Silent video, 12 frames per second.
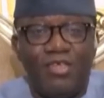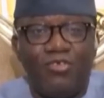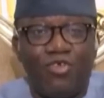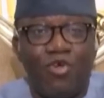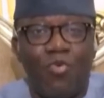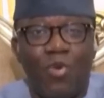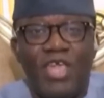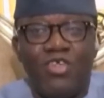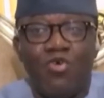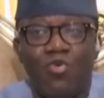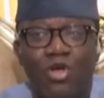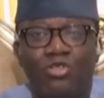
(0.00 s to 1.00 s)
So when
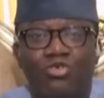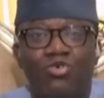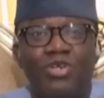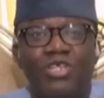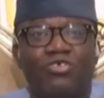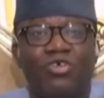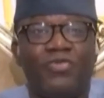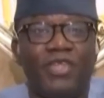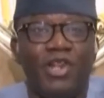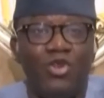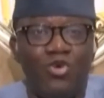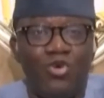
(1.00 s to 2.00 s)
you want to return
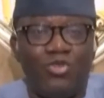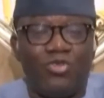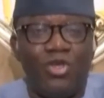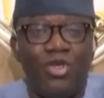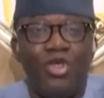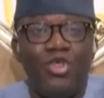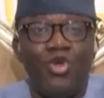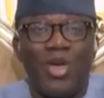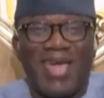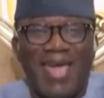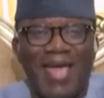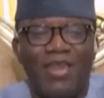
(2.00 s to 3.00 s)
the loot, you
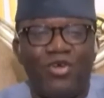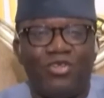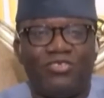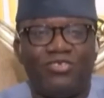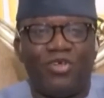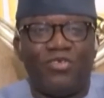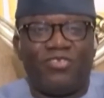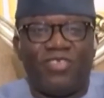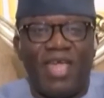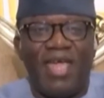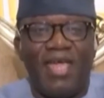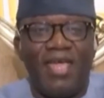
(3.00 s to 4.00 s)
cannot just
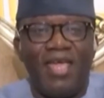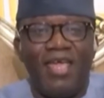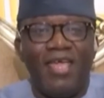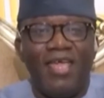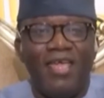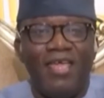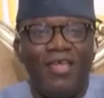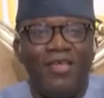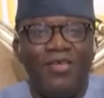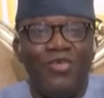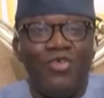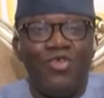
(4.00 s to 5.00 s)
say
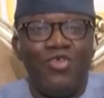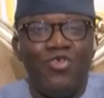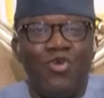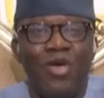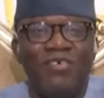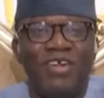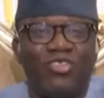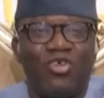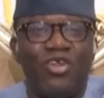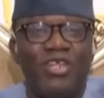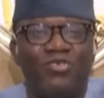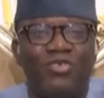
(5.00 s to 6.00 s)
you are
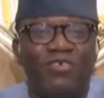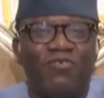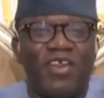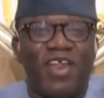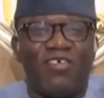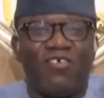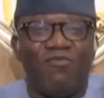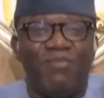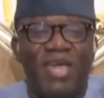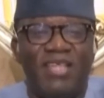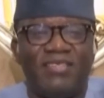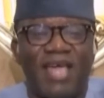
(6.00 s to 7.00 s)
returning to the federal
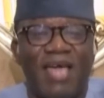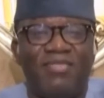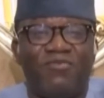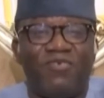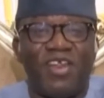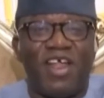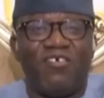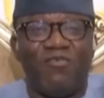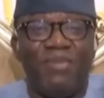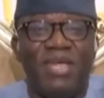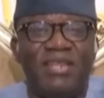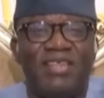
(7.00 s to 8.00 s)
government and the federal
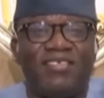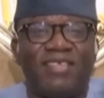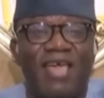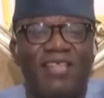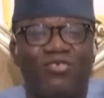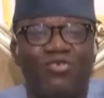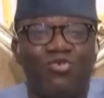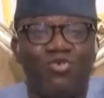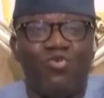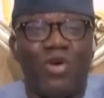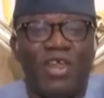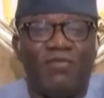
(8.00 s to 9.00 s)
government decides to
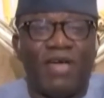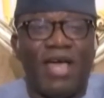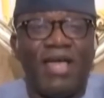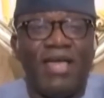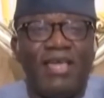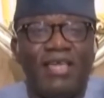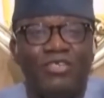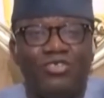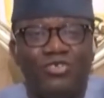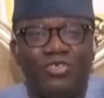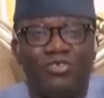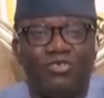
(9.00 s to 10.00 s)
do whatever it
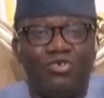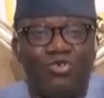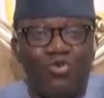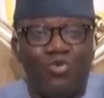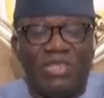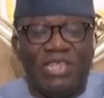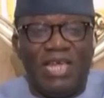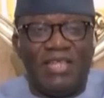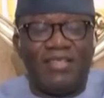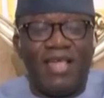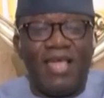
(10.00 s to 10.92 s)
chooses to do with it.